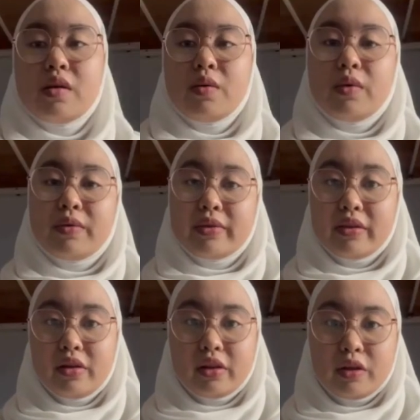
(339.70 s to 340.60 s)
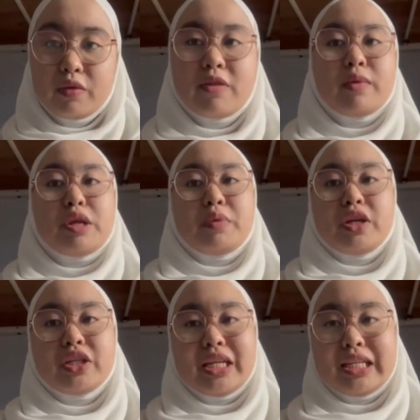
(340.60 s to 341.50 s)
For our third theme, we have
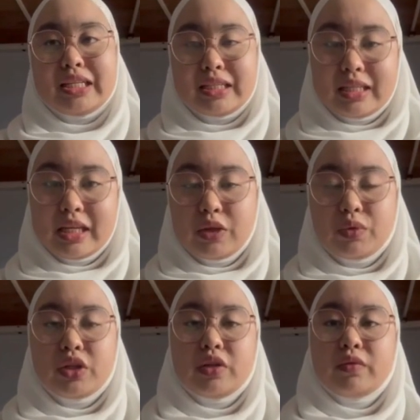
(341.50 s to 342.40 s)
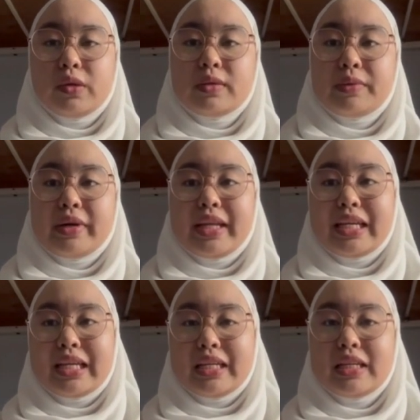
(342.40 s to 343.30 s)
manipulation and deceit, which involves our
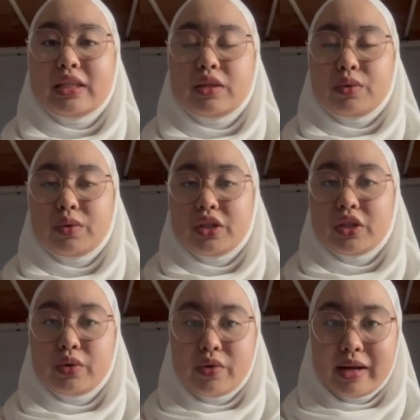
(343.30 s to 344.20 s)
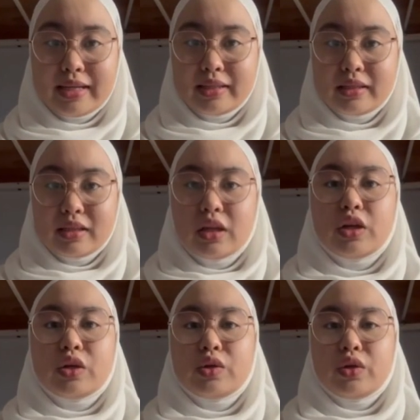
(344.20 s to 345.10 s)
antagonist, which is who, class?
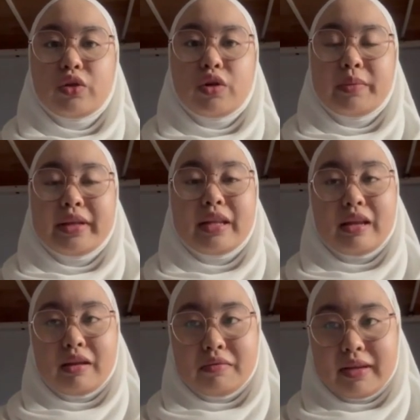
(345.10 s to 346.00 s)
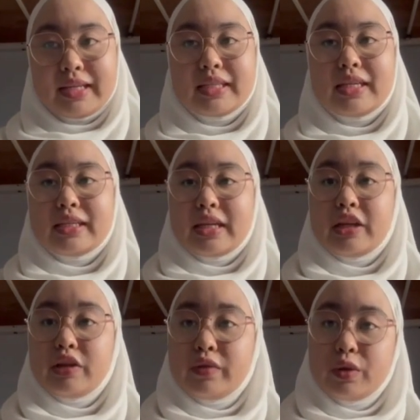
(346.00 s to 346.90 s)
Good Robert Loveless. He's an
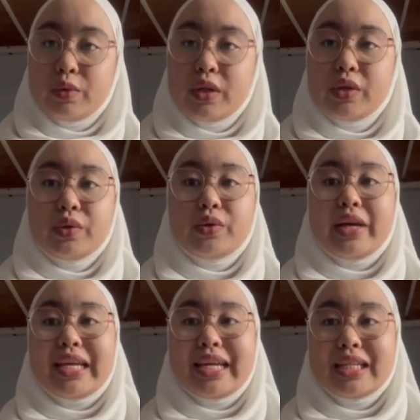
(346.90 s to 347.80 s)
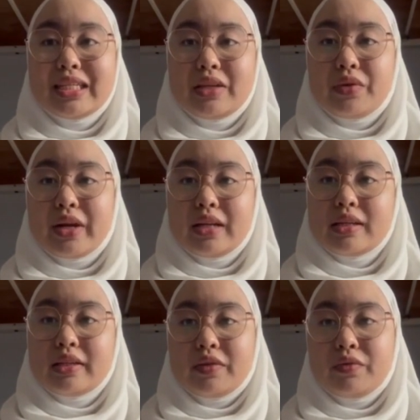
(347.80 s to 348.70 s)
individual who engages in
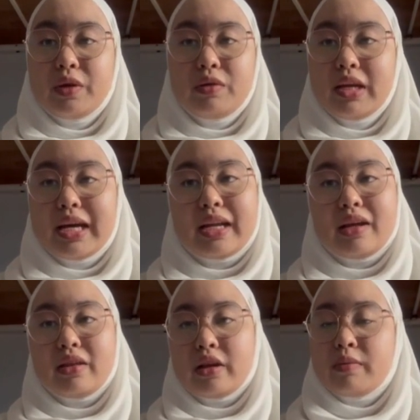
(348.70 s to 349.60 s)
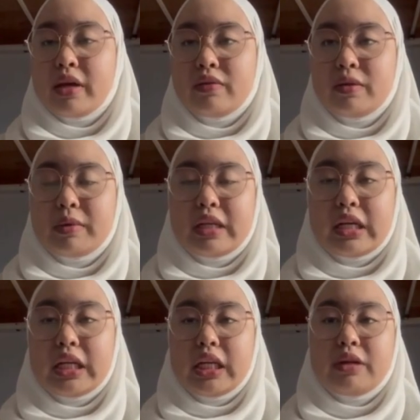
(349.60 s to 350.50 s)
reckless and frequently unethical behavior,
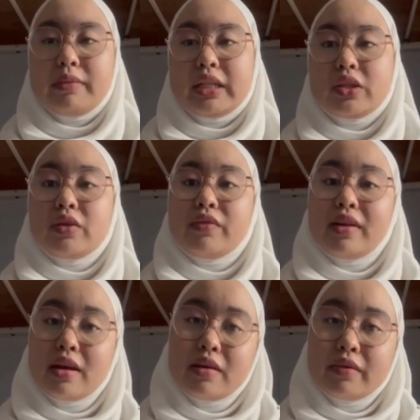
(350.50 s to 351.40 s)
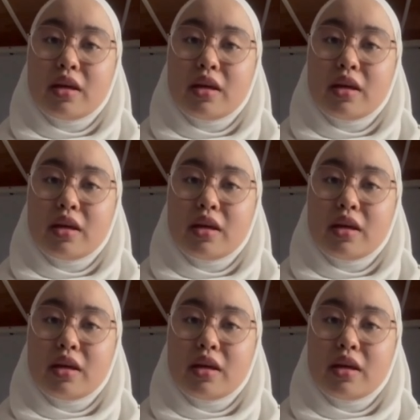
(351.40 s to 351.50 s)
particularly in the matters of love